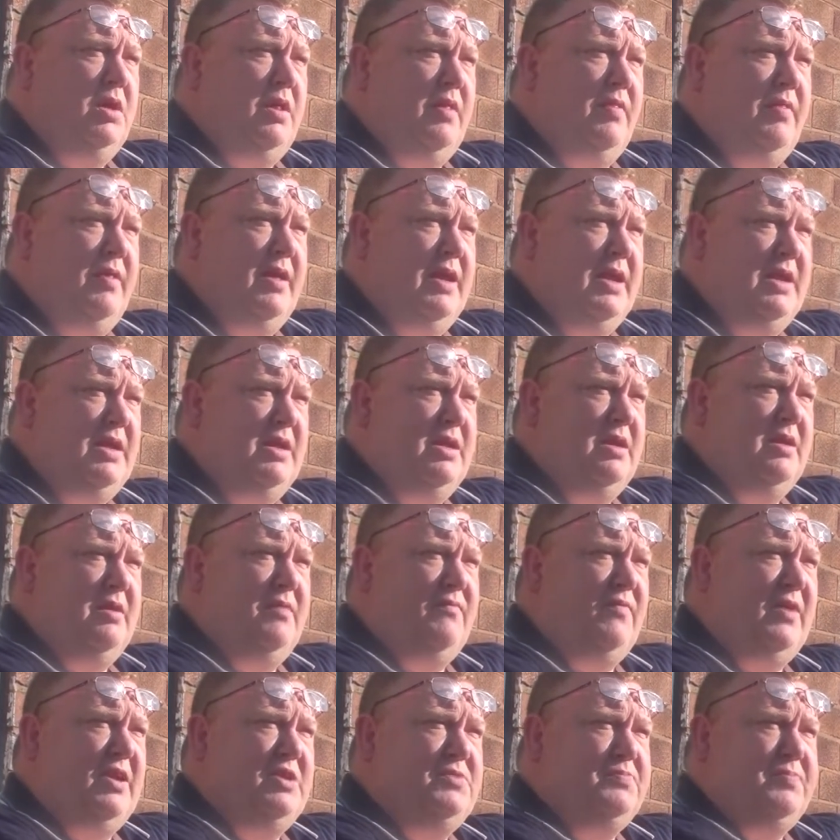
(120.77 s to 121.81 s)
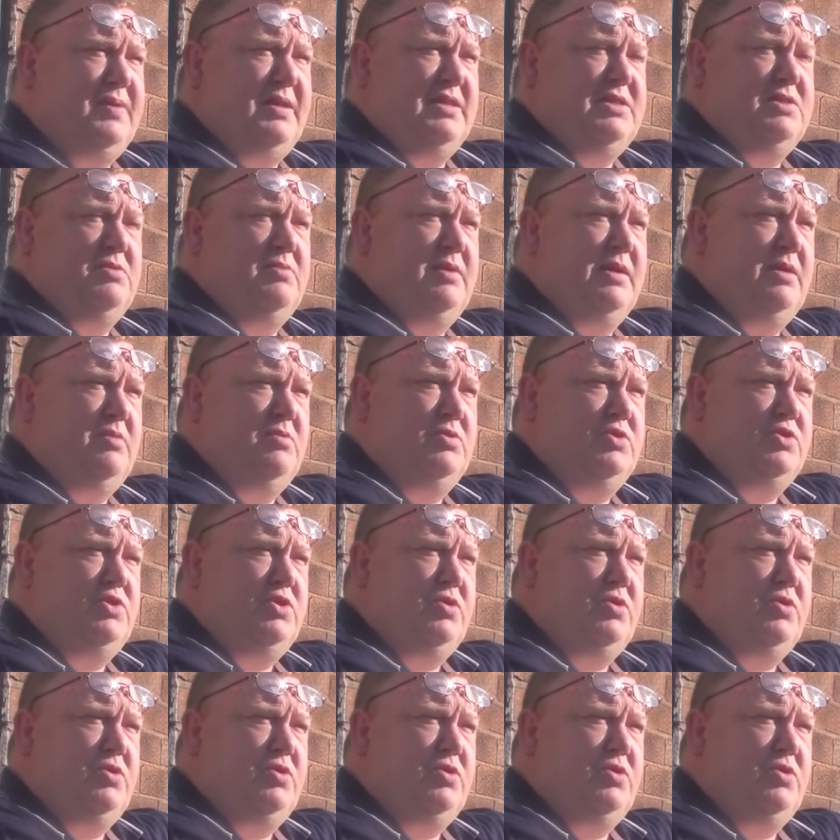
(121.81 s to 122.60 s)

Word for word: and then flashback to when I was